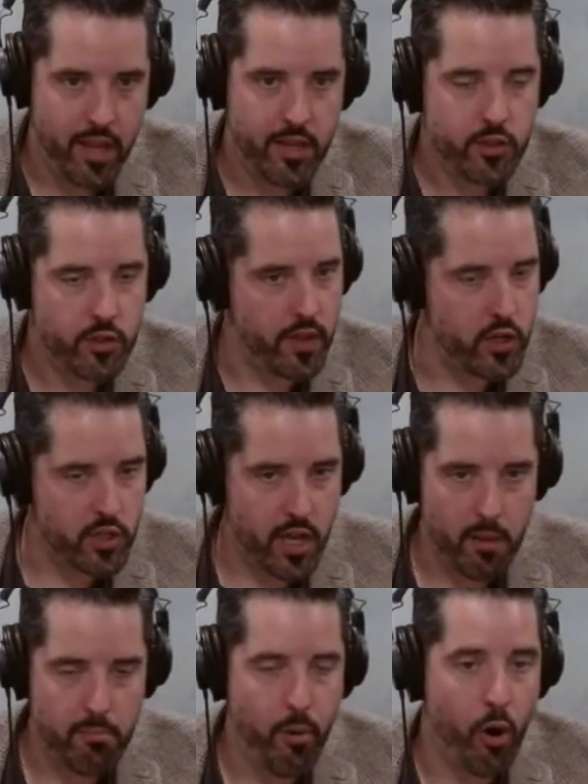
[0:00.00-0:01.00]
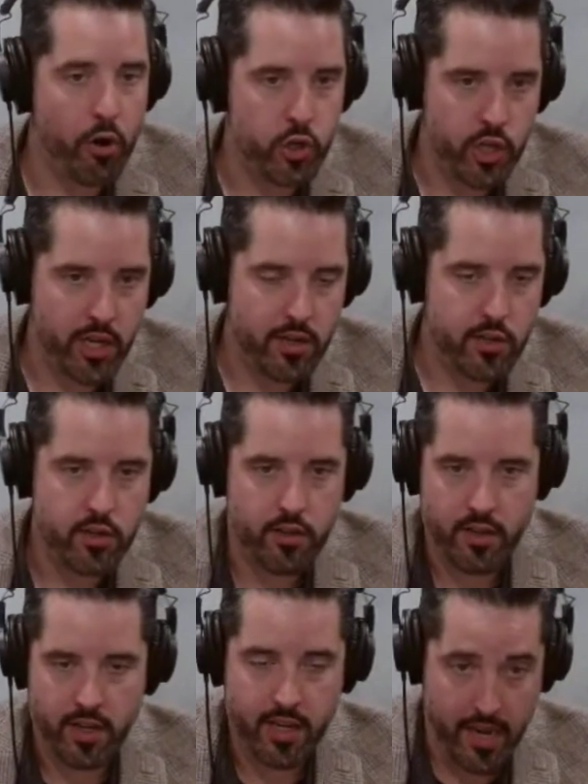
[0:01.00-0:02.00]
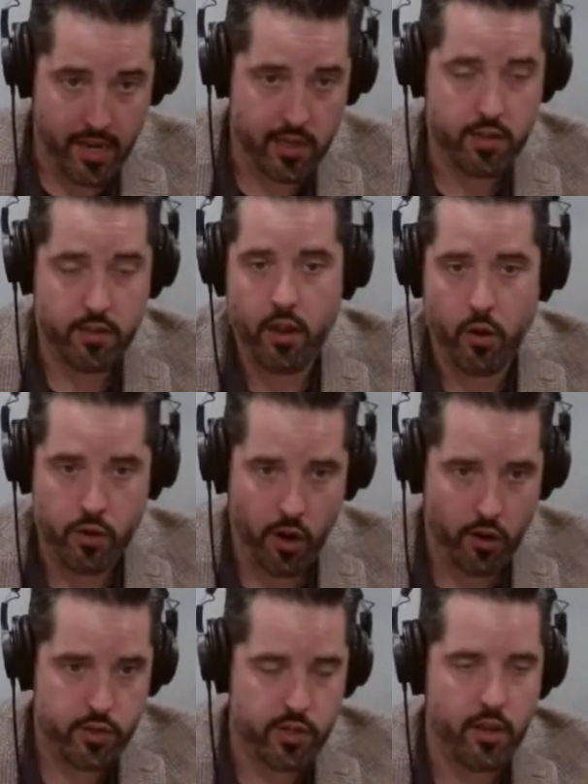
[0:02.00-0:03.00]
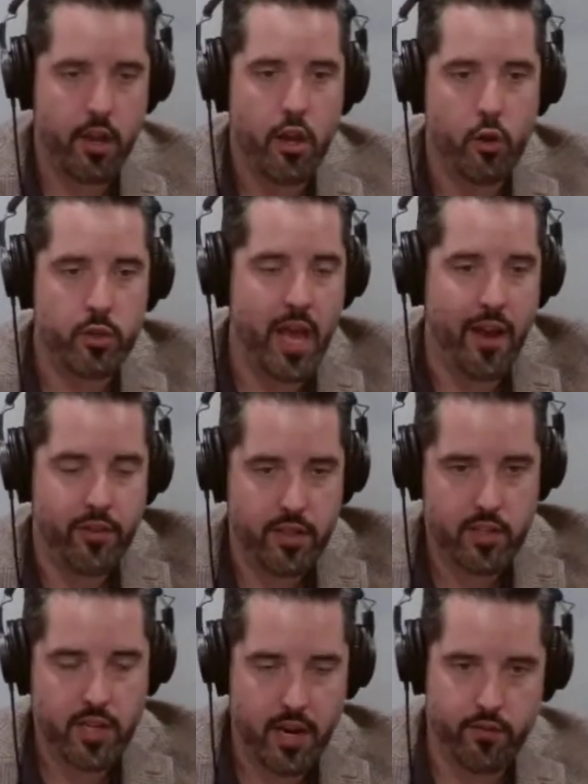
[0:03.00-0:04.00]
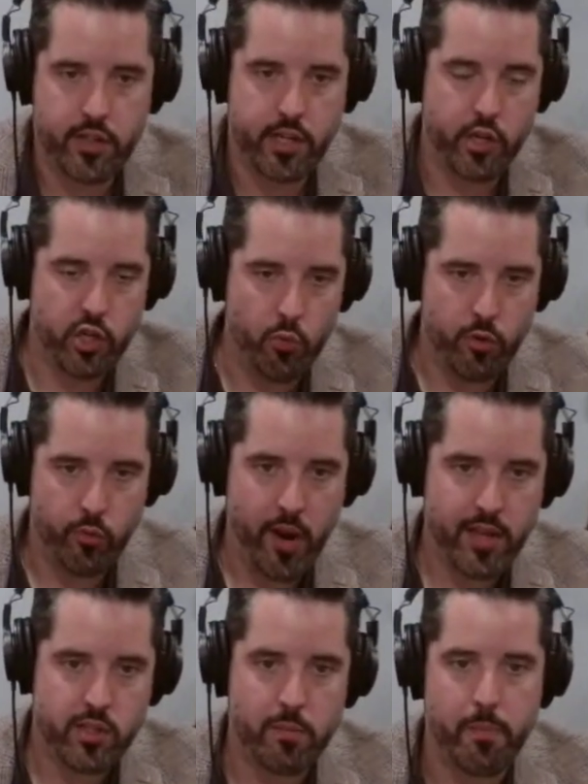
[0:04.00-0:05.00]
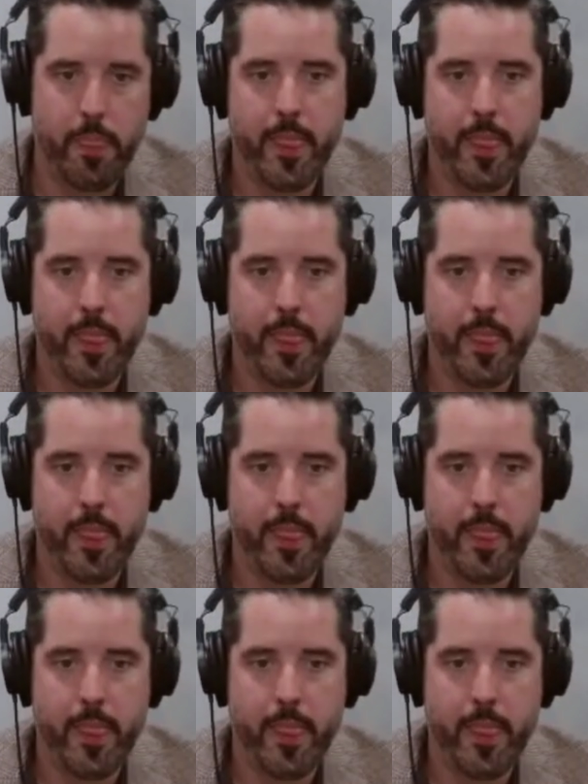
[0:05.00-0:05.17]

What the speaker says: So they just kind of barge in to the king, to the Oyarsa, who's having this conversation with Ransom.